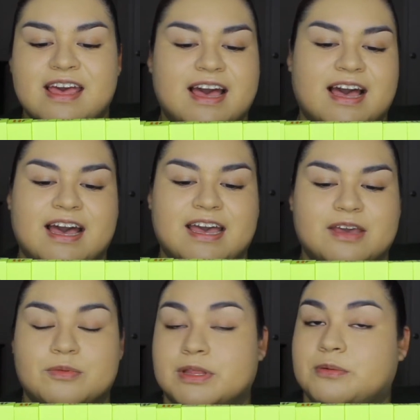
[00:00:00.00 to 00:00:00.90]
I
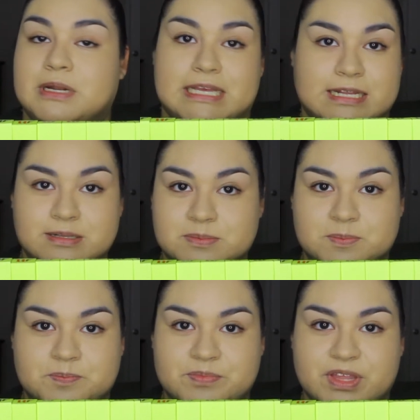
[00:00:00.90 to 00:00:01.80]
really went in
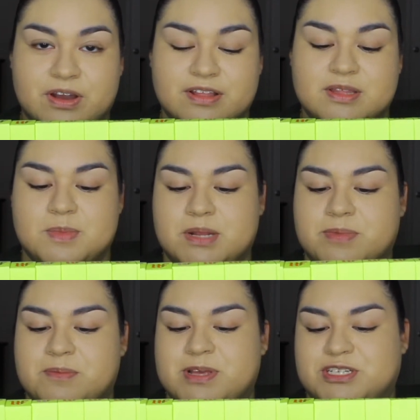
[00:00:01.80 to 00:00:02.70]
on the Made
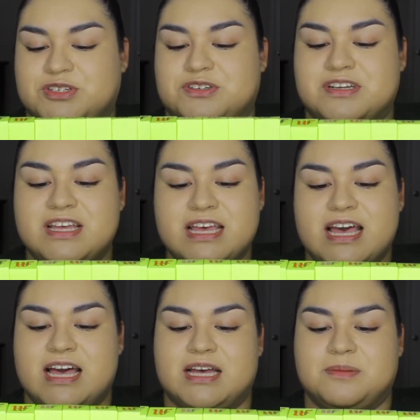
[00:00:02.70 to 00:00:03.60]
by Mitchell
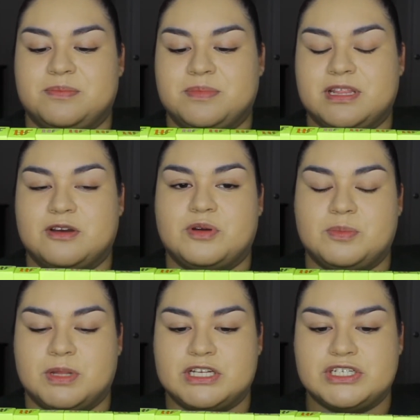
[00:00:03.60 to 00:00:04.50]
liquid
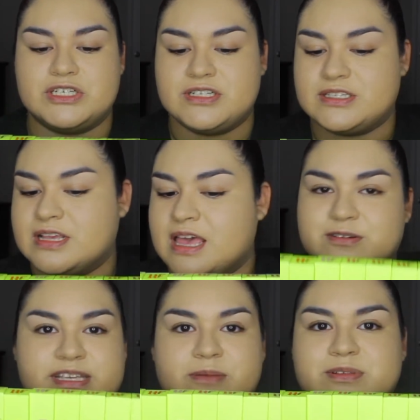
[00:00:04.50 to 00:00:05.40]
blushers. I
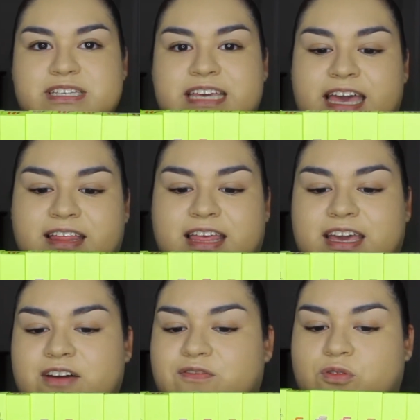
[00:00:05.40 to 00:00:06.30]
was able to get
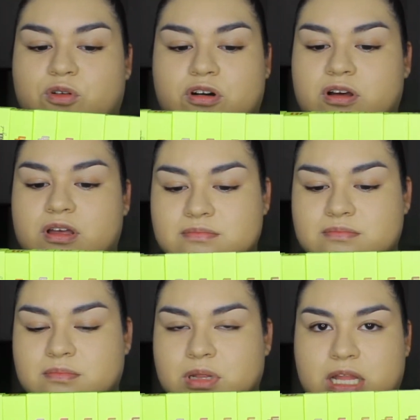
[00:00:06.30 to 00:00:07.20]
like a full
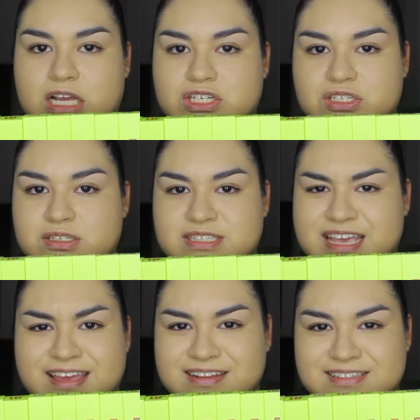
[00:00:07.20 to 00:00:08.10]
blush
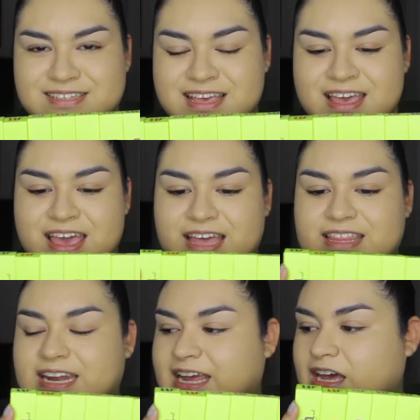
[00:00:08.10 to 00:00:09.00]
set, and
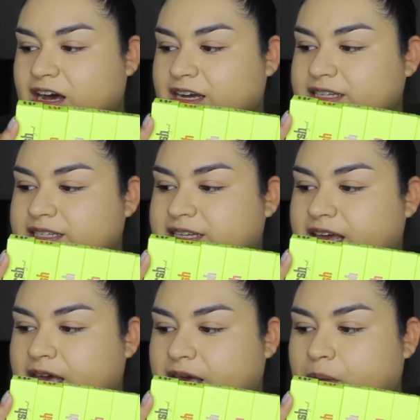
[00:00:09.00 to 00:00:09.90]
then I got
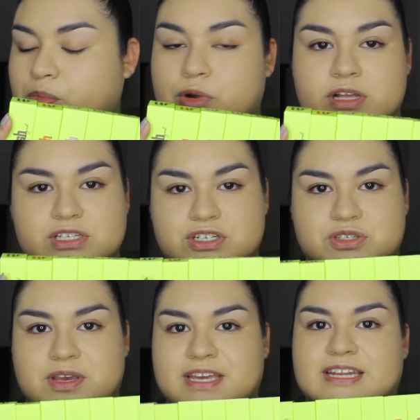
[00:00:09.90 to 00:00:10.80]
a bronzer
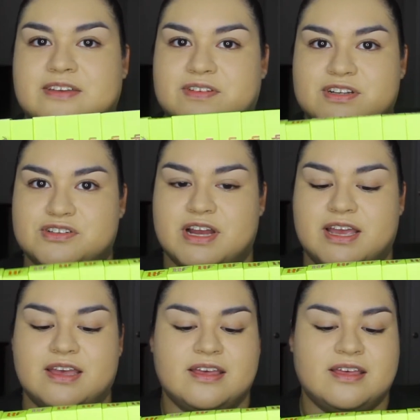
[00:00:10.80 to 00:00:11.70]
so I could give it a
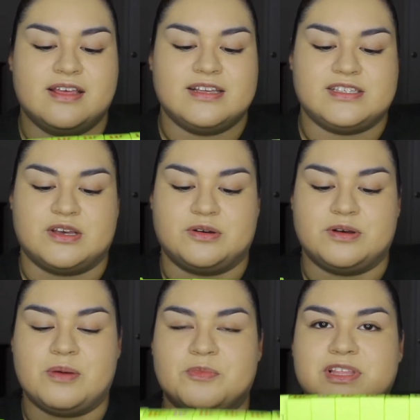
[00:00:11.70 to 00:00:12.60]
try.
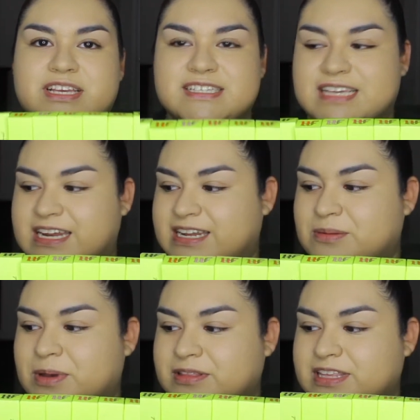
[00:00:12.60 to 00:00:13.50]
So I'm really excited
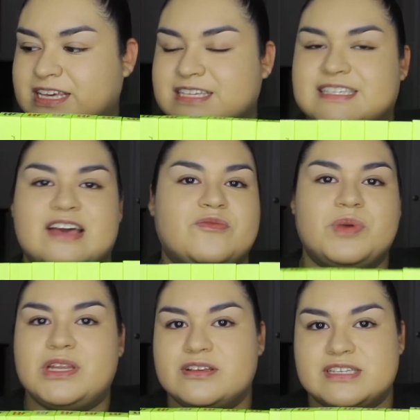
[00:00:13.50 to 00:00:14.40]
about these. I've
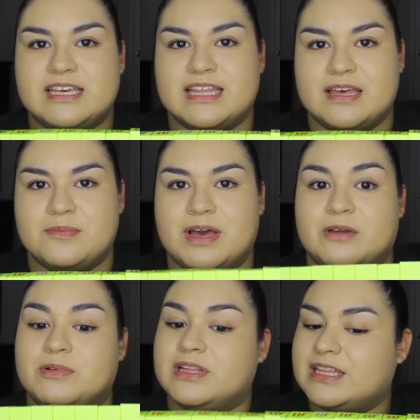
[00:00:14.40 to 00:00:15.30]
been using them. I
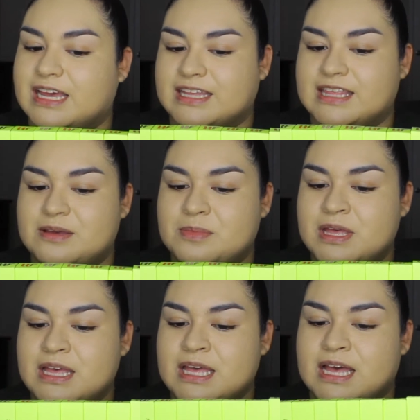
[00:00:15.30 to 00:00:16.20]
really like them.
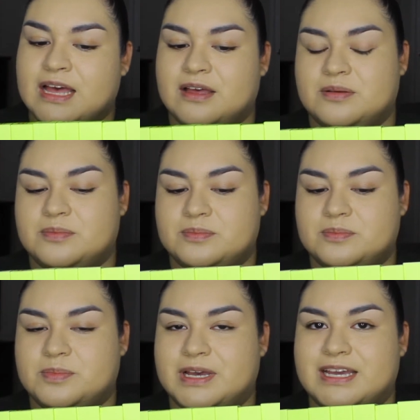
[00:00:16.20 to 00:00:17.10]

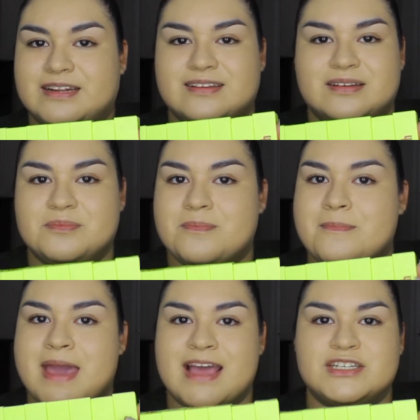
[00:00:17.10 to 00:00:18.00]
But
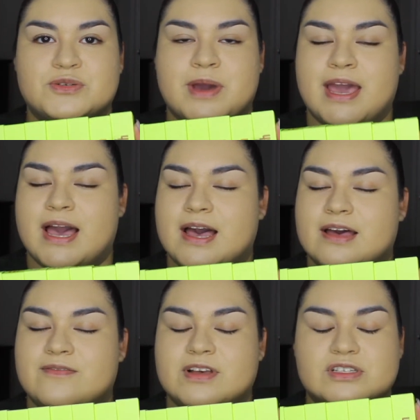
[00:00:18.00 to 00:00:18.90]
man, do I
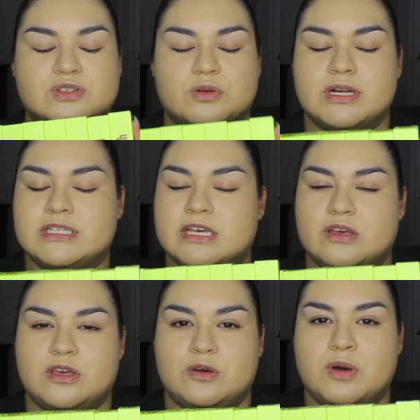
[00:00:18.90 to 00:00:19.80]
have a story to tell
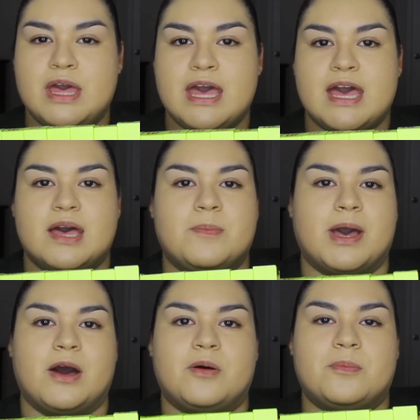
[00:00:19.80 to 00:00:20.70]
you
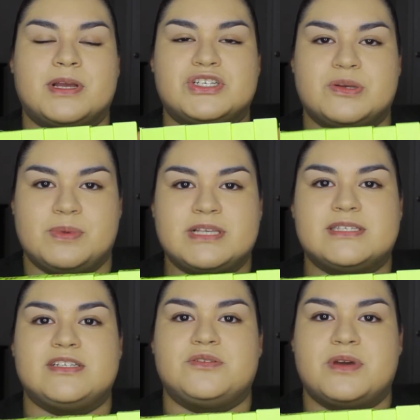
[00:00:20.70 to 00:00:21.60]
about my shipping
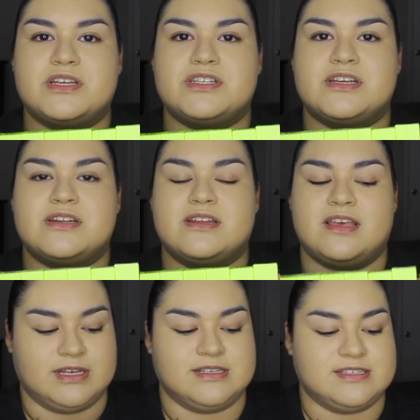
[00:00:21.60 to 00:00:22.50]
situation. It
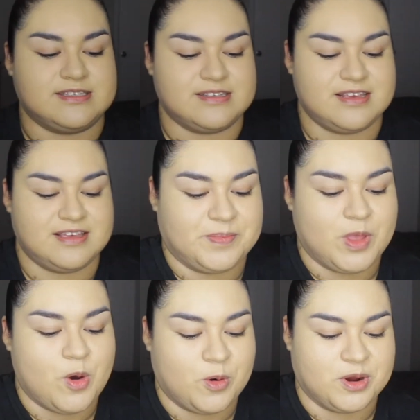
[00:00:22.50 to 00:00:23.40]
was
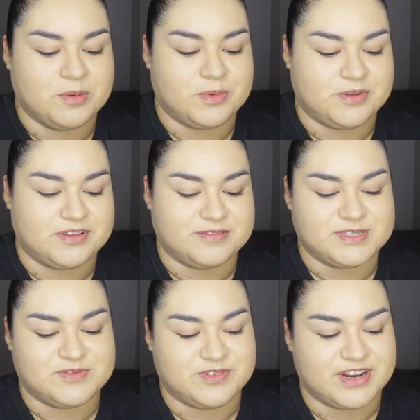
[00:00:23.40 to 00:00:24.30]
horrible. It
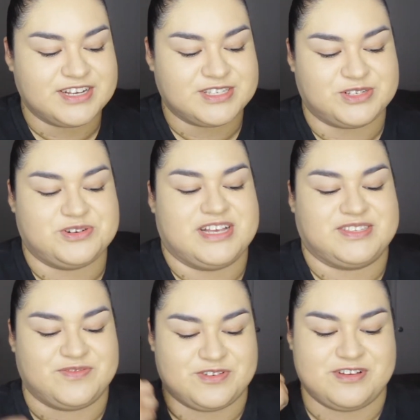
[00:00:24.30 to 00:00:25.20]
was very
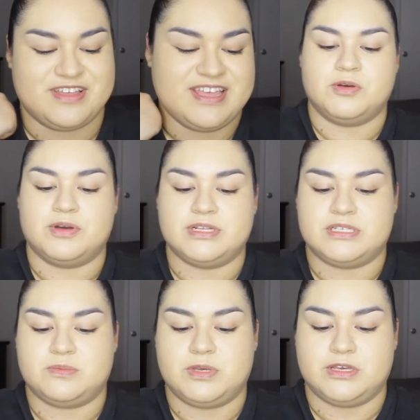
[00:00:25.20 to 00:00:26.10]
stressful. I'm going
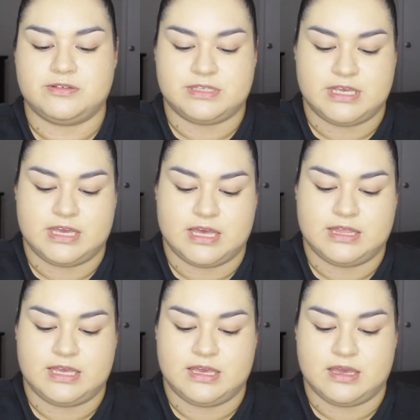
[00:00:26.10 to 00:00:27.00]
to be using
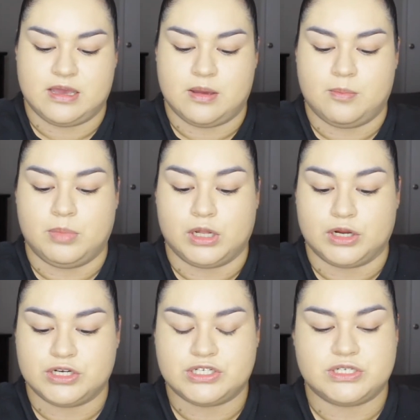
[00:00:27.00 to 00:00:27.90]
the
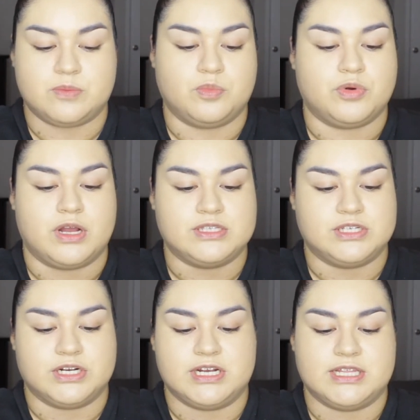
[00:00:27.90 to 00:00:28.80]
Blursh
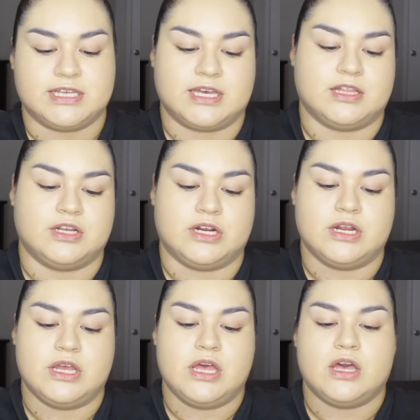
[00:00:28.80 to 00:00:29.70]
bronzer in the color
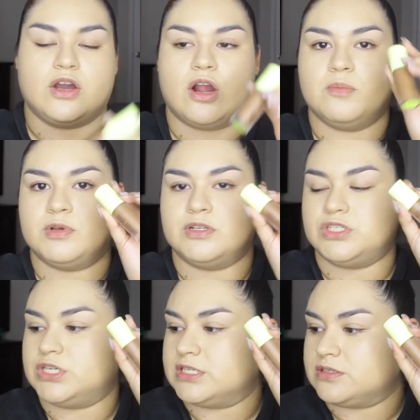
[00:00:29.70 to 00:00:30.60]
Carmel
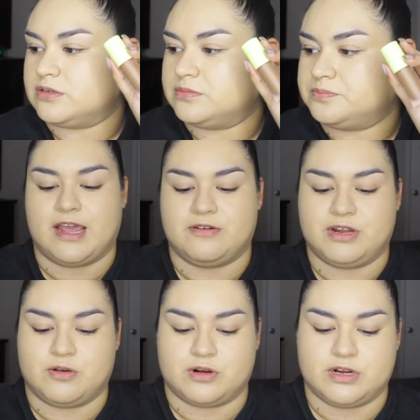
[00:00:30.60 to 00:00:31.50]
Chisel. I
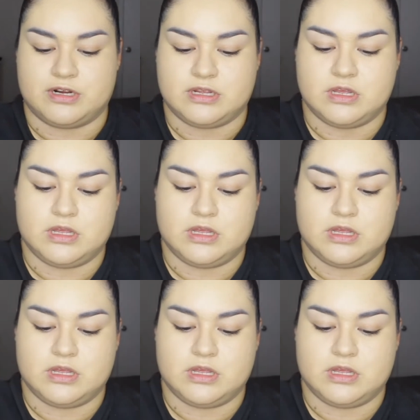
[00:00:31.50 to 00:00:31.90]
already ordered